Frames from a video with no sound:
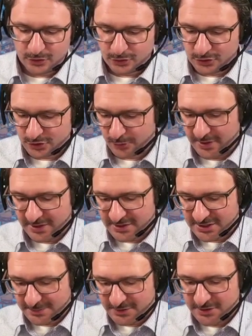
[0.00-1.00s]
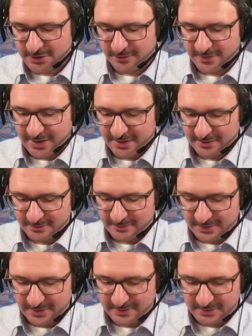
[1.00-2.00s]
So we can substitute that
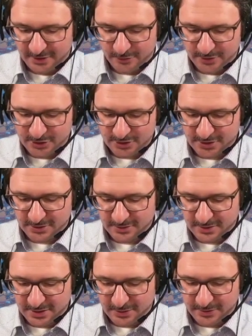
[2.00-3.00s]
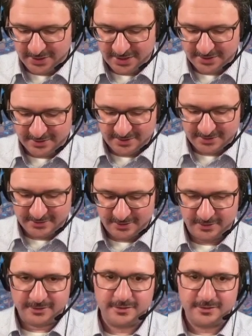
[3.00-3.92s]
in the equation, and we get this here.